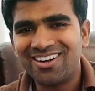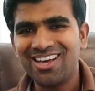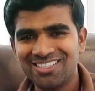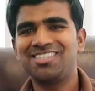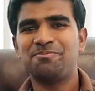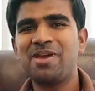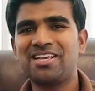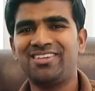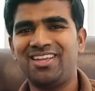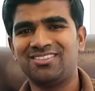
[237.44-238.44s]
does it
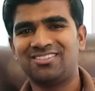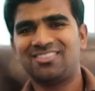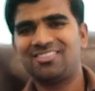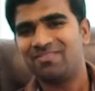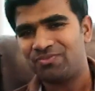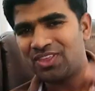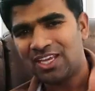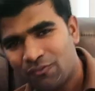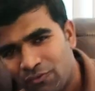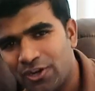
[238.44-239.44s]
make sense?
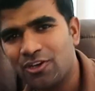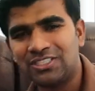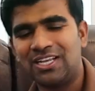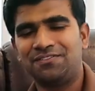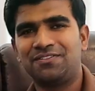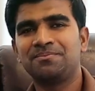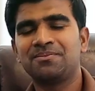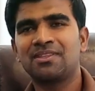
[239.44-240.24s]
Think for yourself.